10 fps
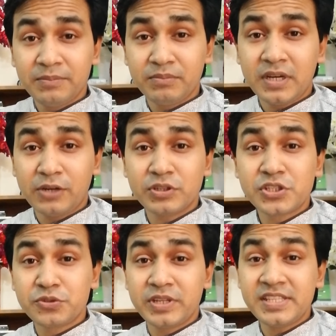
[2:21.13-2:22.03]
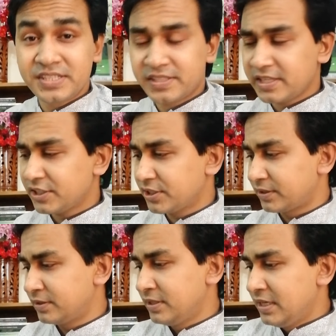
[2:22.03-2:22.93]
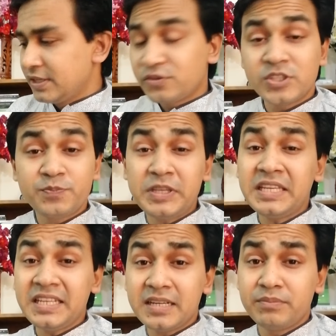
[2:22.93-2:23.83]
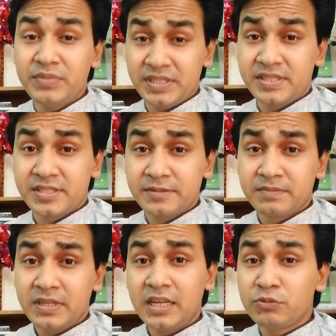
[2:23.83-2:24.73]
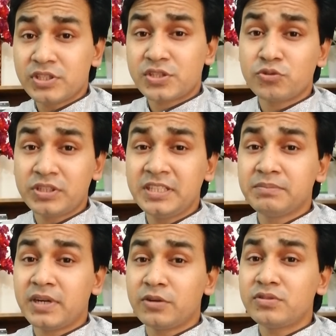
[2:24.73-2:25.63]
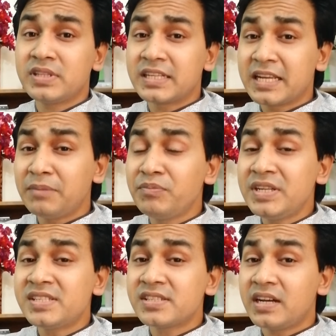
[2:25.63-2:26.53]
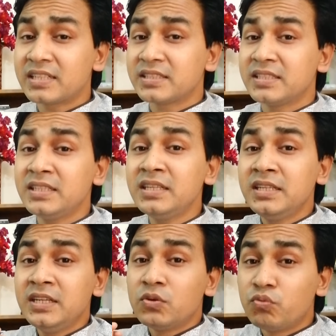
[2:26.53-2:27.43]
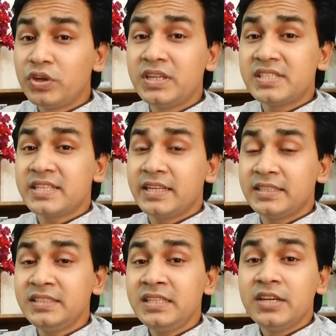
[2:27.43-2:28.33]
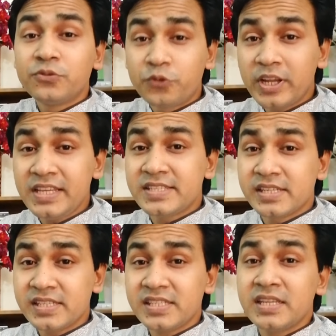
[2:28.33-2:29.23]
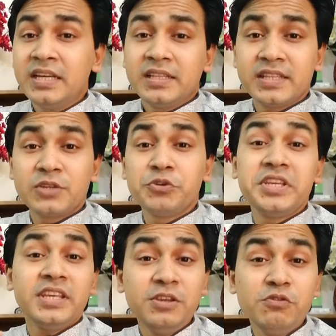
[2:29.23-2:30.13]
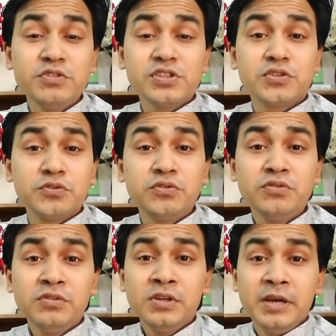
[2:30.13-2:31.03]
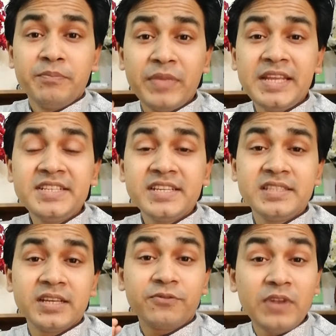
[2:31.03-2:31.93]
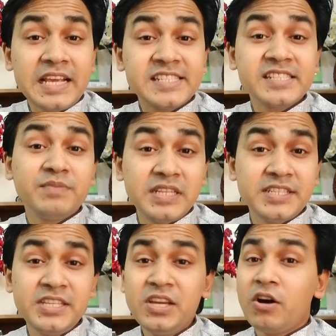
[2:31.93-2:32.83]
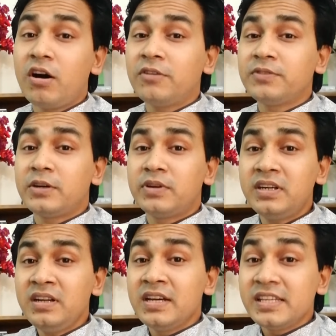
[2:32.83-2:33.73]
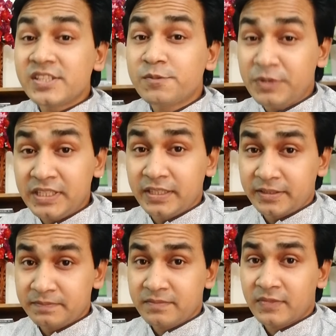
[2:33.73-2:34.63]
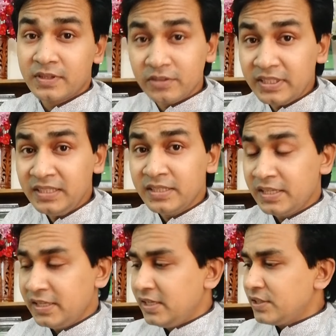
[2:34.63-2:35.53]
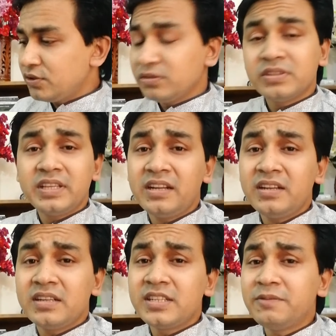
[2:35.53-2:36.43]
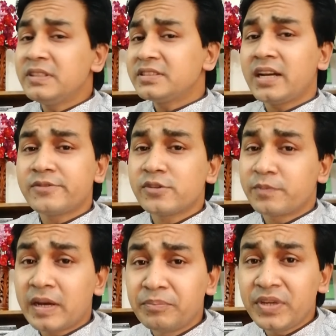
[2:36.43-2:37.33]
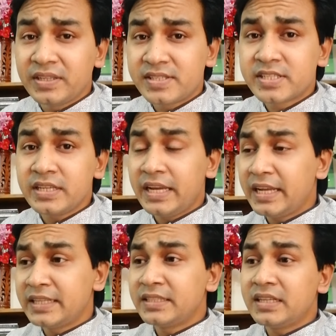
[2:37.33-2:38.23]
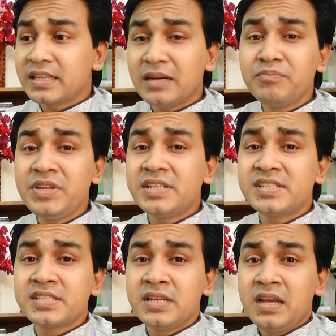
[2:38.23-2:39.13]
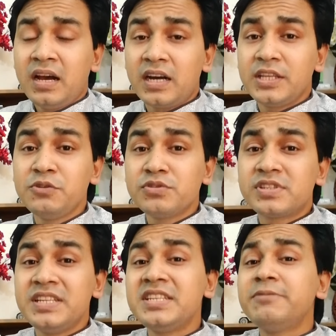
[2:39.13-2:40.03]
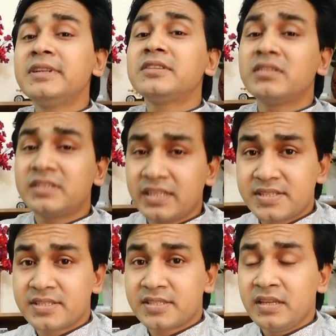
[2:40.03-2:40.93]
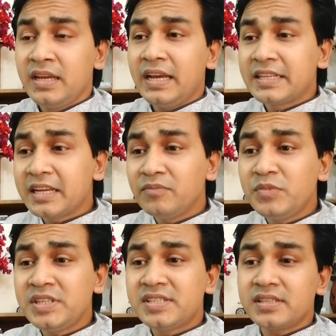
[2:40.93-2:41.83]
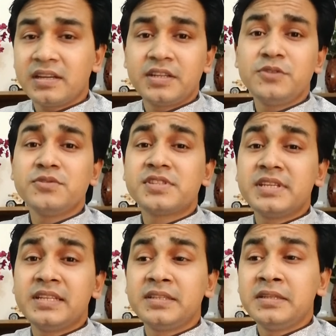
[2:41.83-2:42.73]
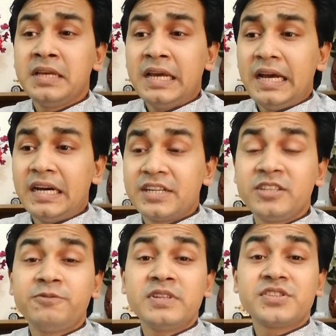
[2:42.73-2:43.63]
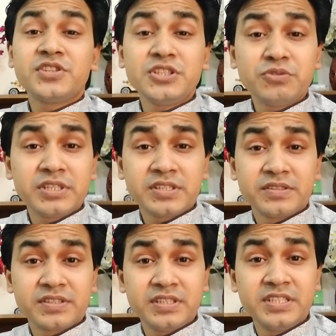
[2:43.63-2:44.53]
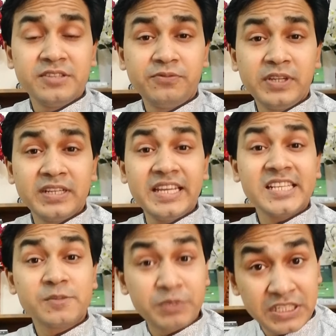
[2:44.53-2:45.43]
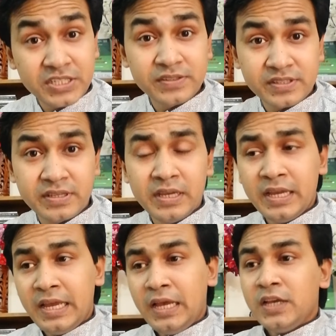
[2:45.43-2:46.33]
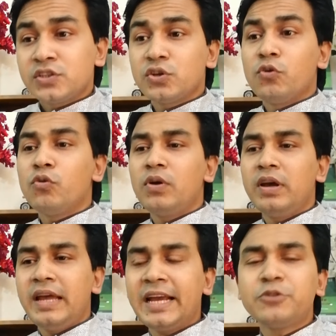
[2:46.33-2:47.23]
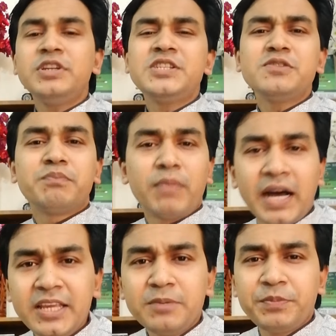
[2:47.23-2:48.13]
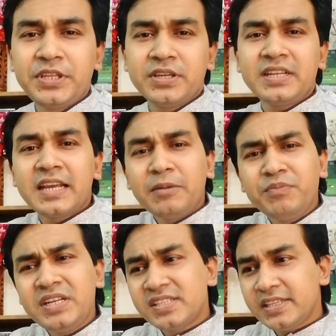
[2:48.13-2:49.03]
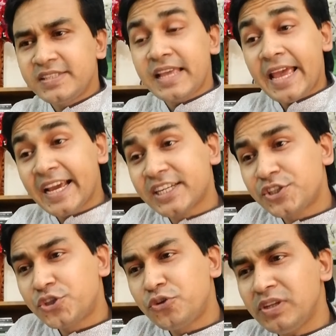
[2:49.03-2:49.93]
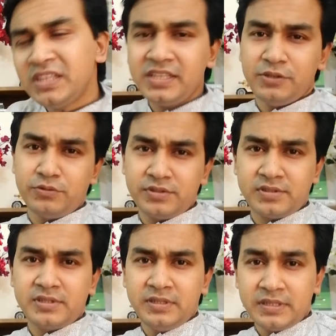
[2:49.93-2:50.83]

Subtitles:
our today's discussion. So speaking gambits, I was talking about that gambits are the words and phrases that we use to maintain the flexibility of our speaking. Okay, so there are different types of gambits, and gambits are used in different contexts, and gambits are used in different situations, in different expressions. So according to my opinion, gambits are actually used